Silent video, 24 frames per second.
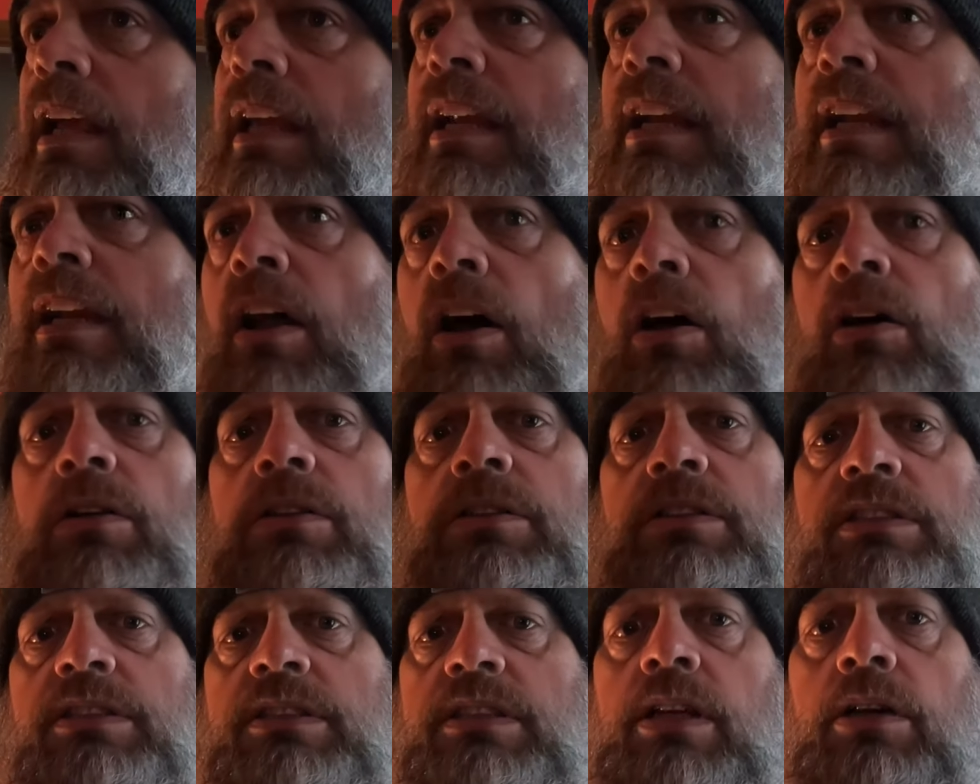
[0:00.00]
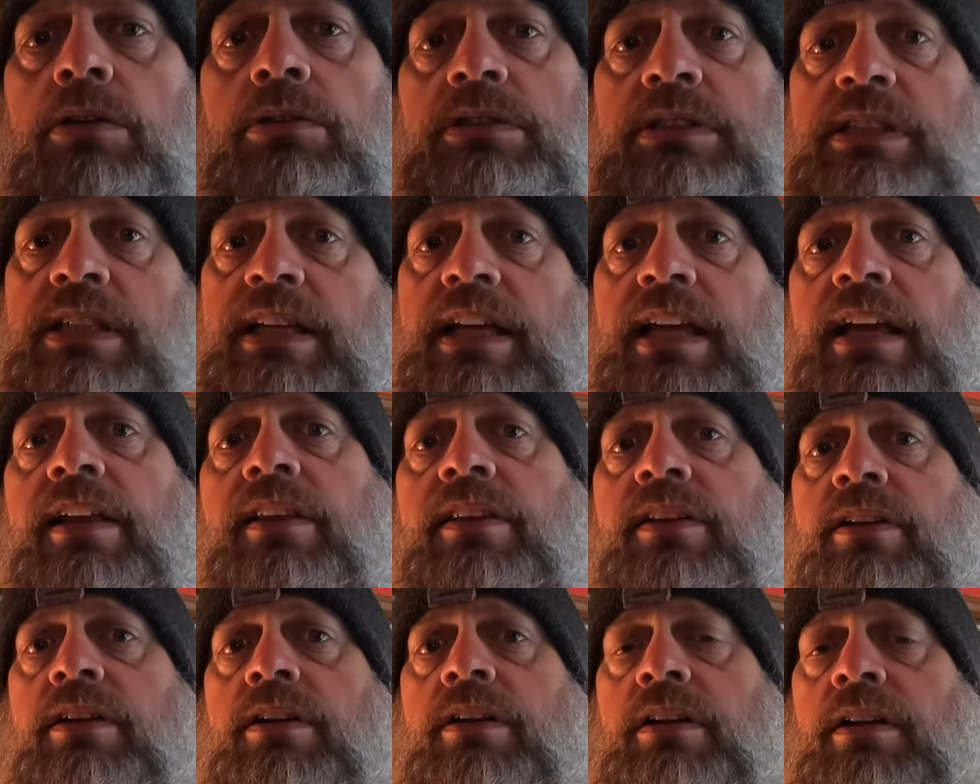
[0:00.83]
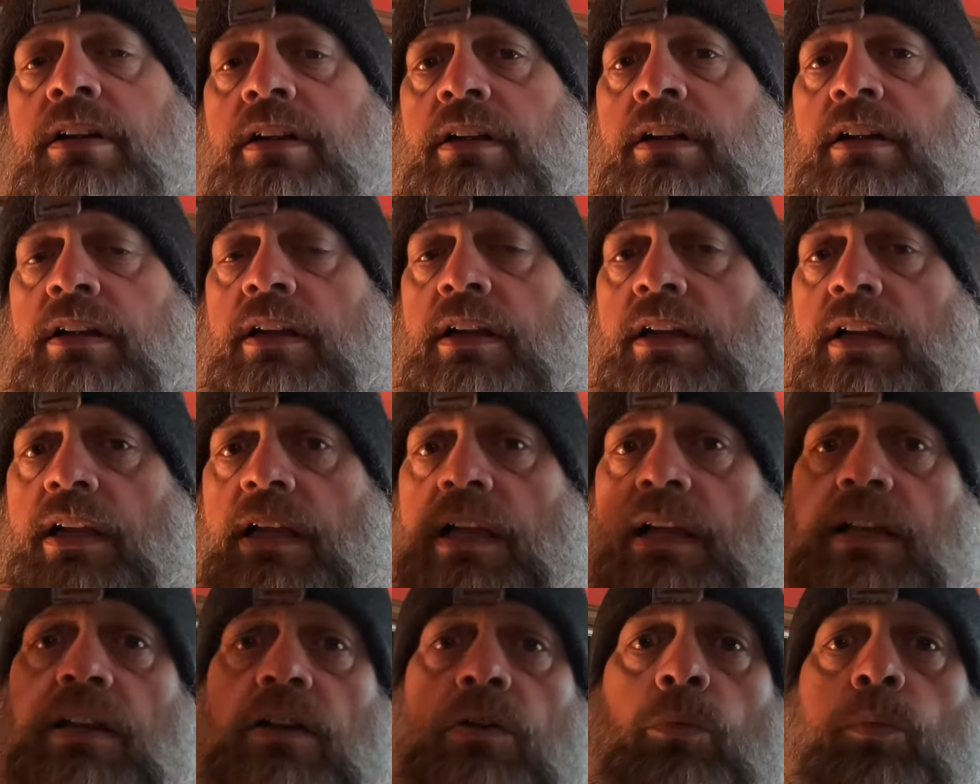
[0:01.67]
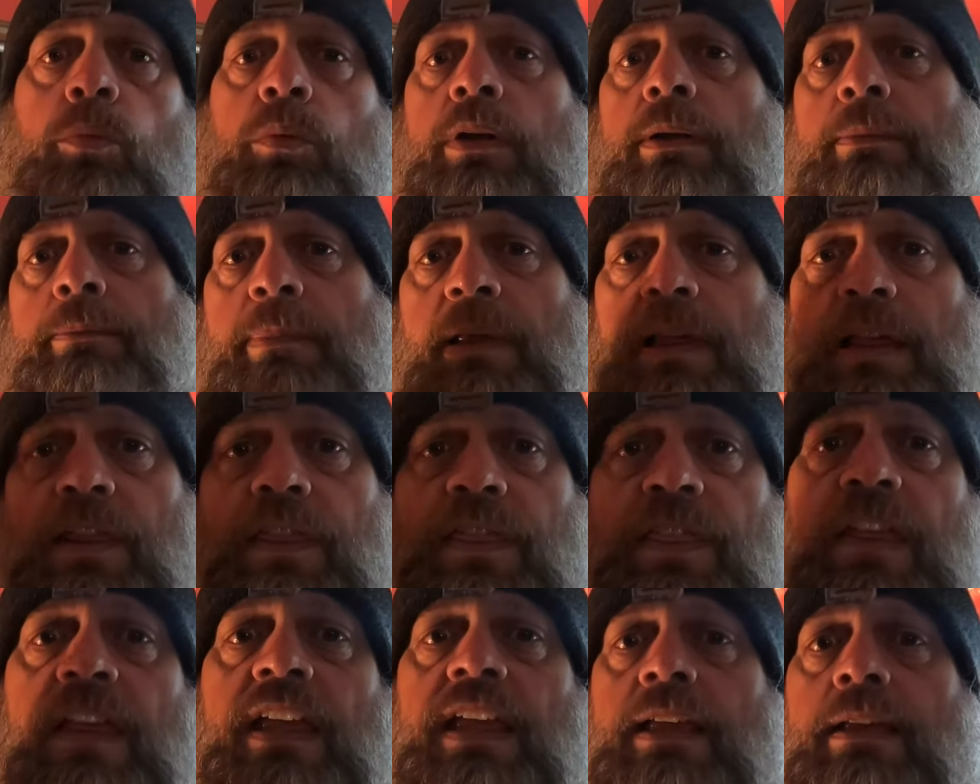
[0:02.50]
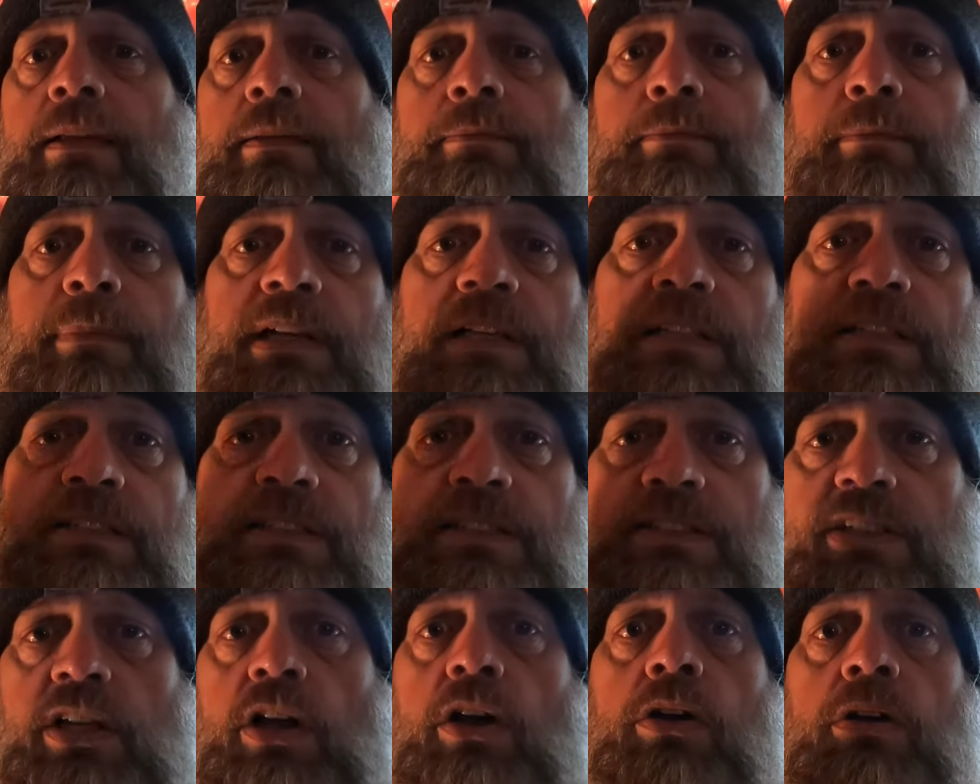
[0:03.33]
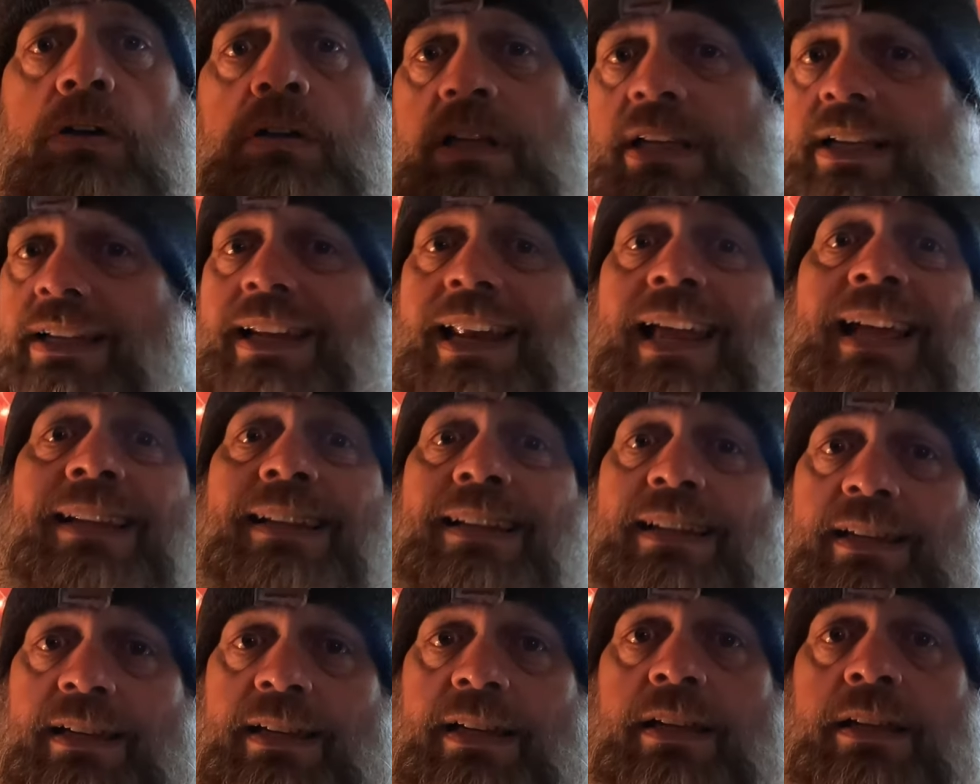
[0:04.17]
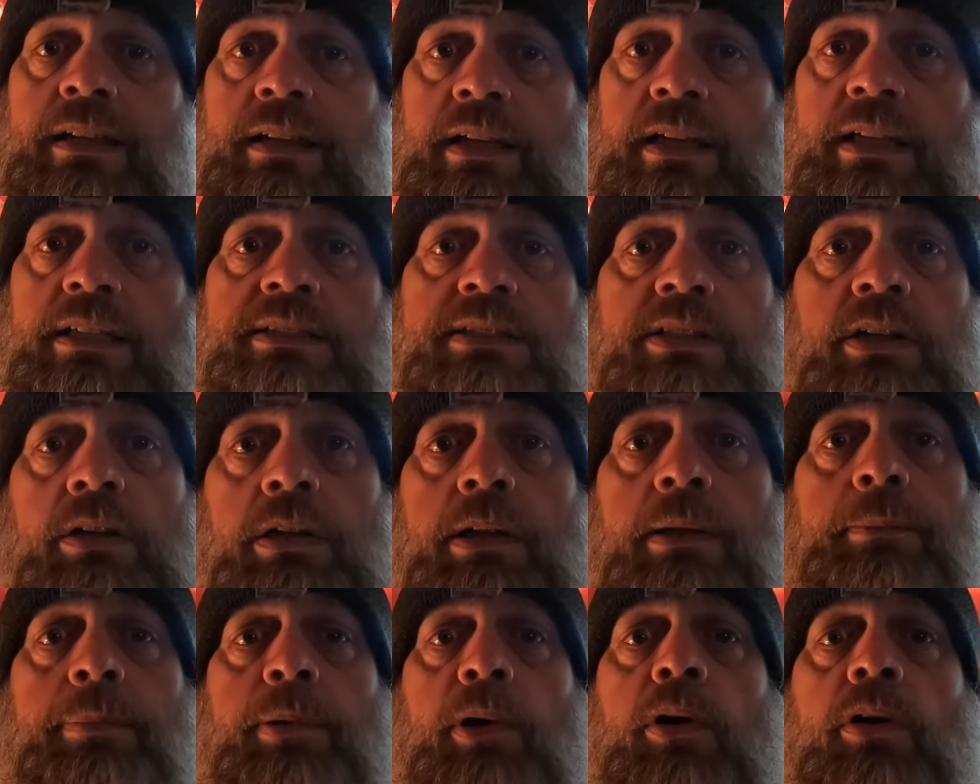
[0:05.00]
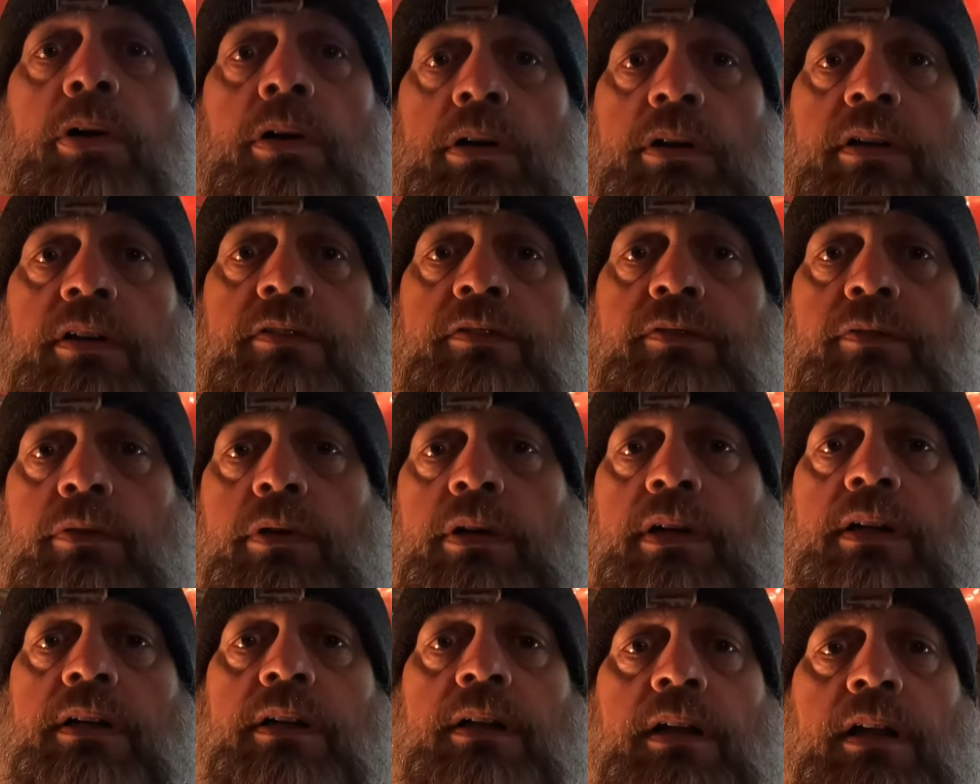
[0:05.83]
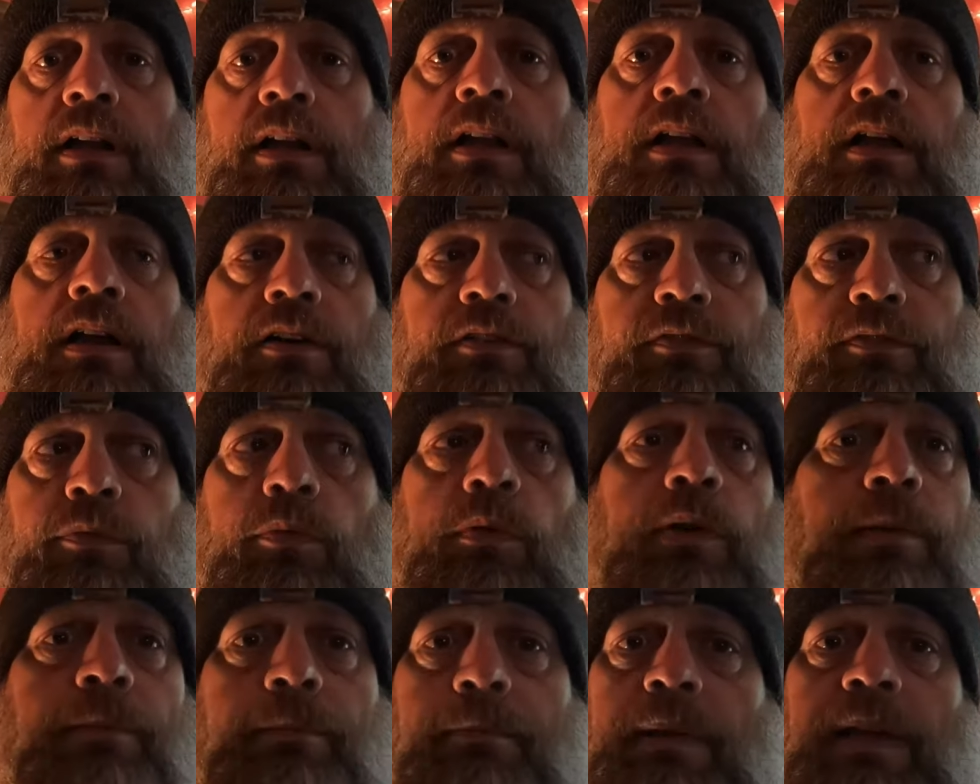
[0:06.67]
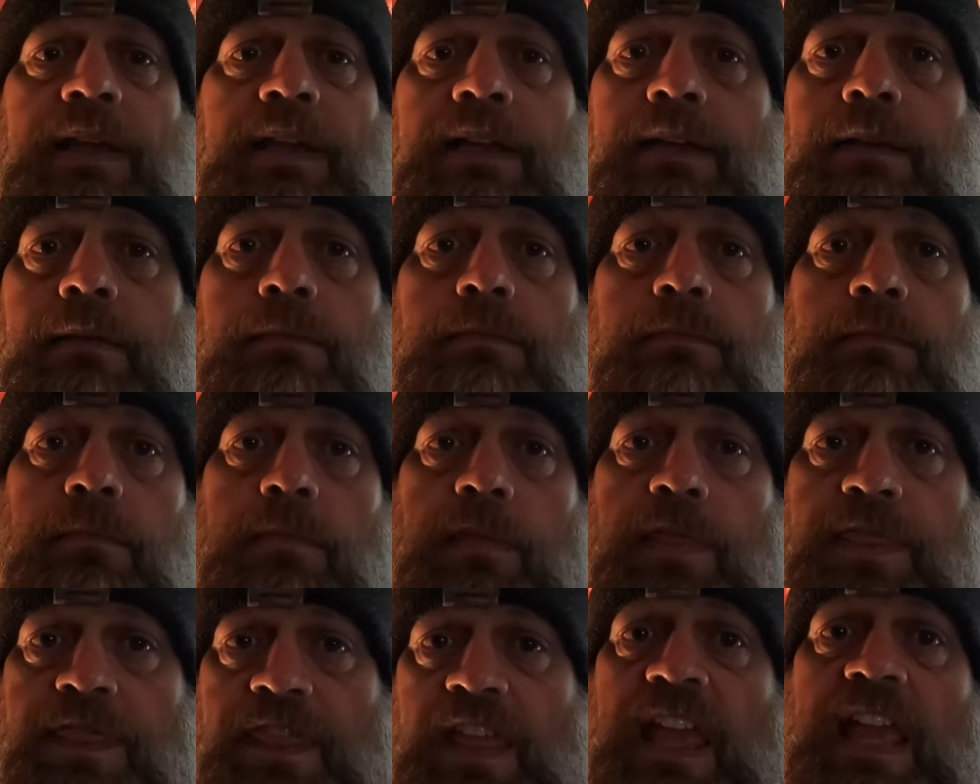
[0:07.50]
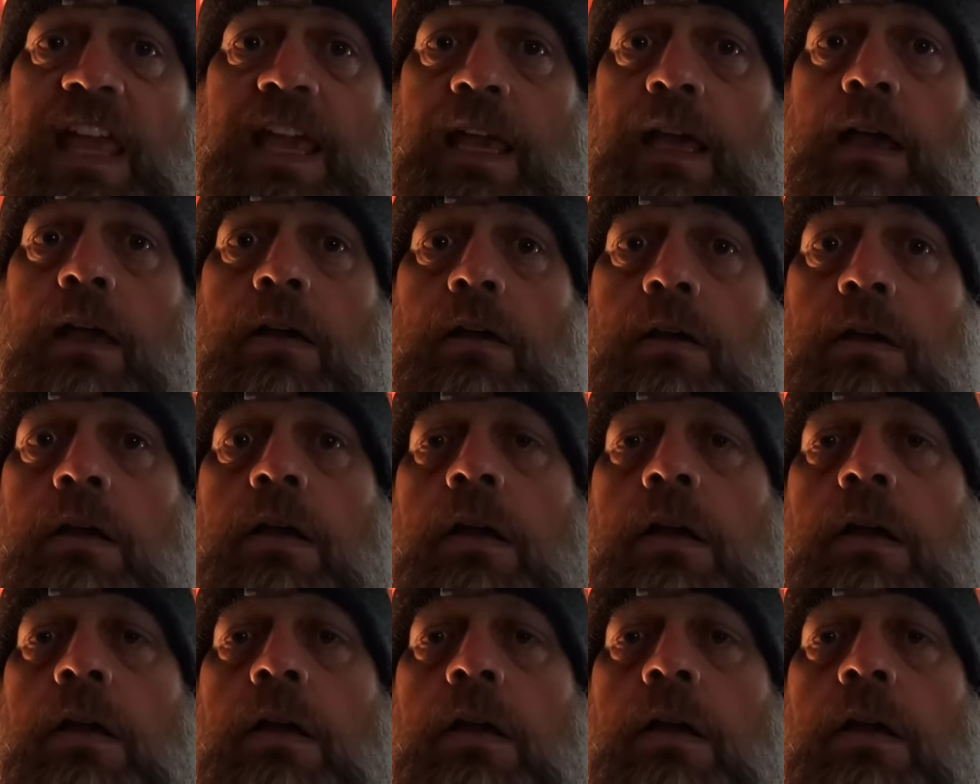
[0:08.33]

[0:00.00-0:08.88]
And it all just goes together into one big thing because it's all connected. It's all a part of one big thing.